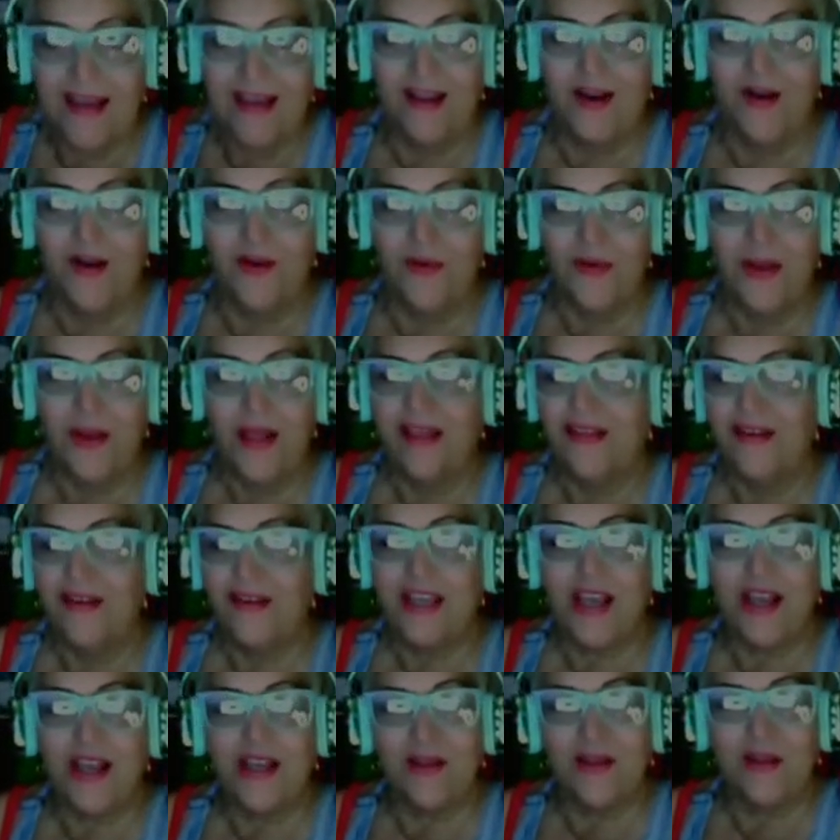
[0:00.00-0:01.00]
You know,
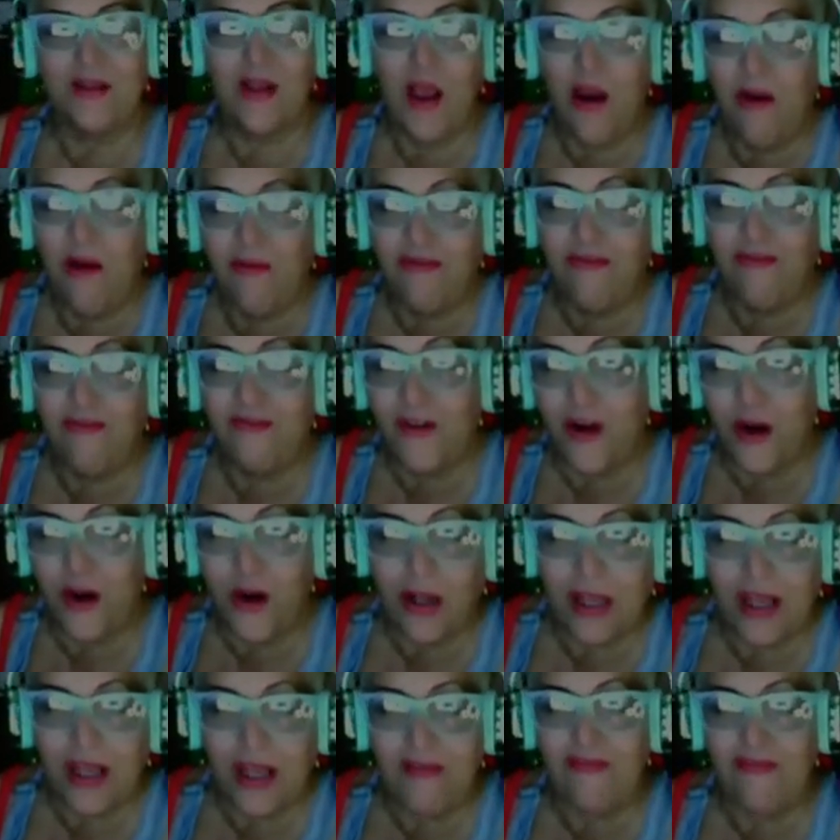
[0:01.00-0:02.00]
they're saying
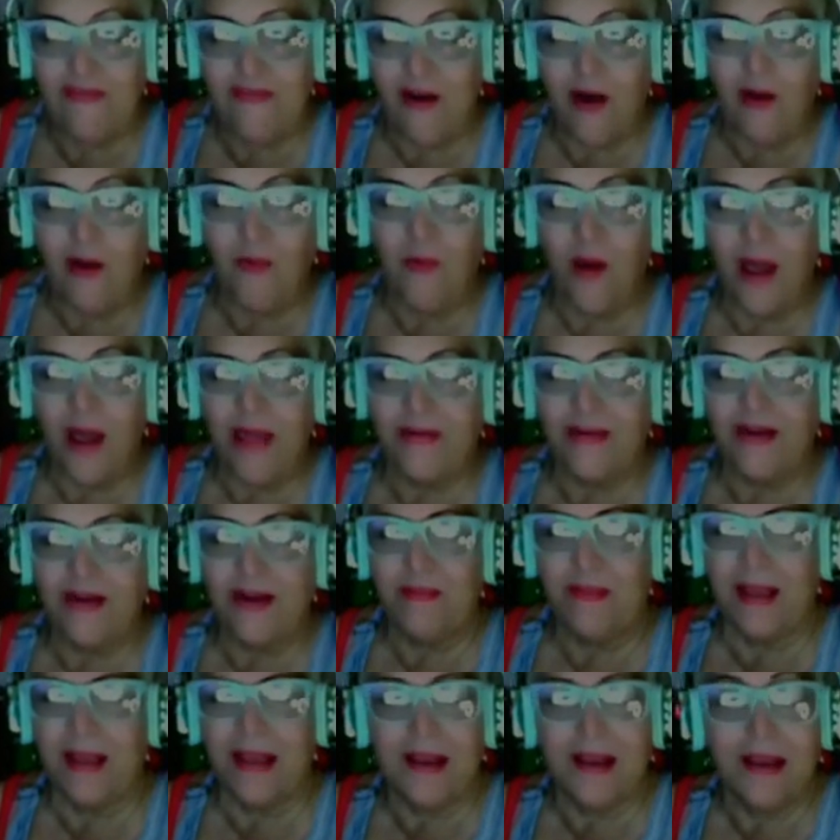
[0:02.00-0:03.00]
early fall weather.
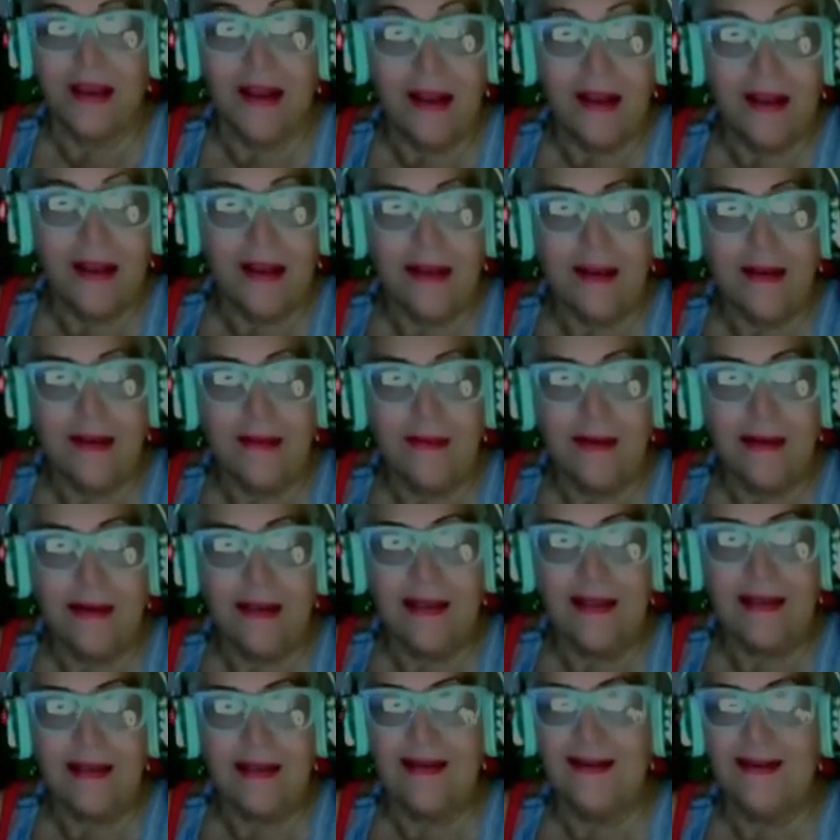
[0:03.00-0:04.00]
And I'm like,
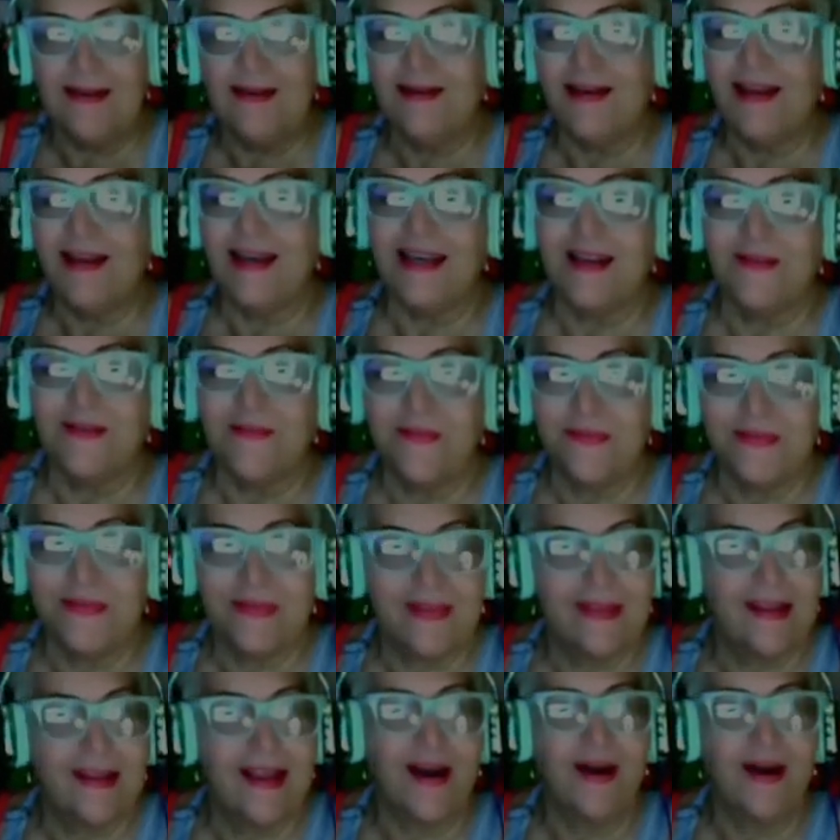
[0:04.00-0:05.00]
what? Okay.
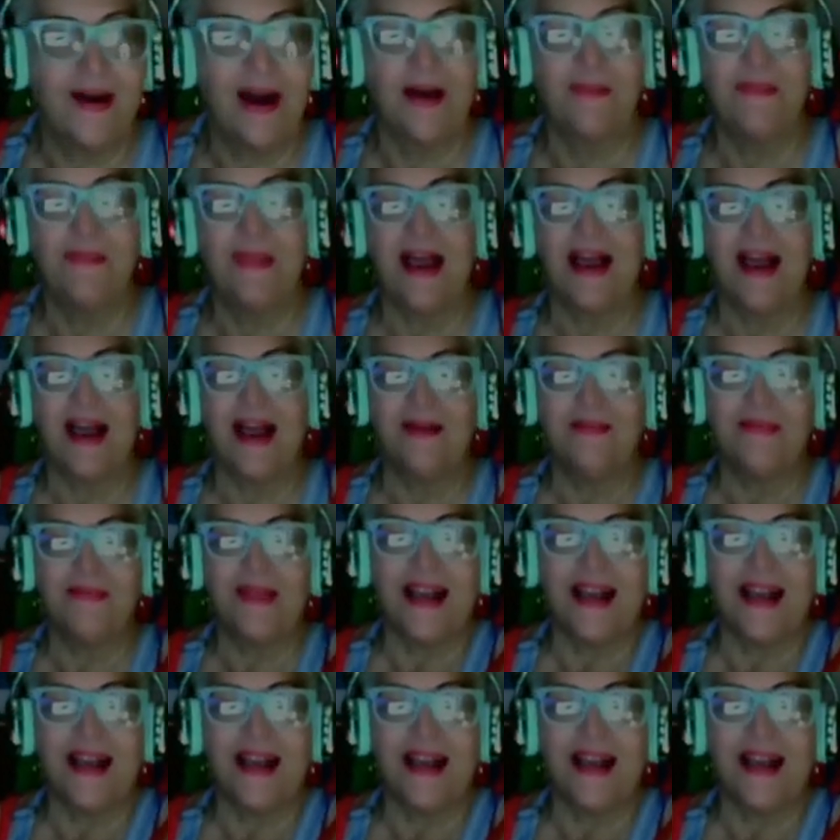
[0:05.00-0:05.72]
I'm not,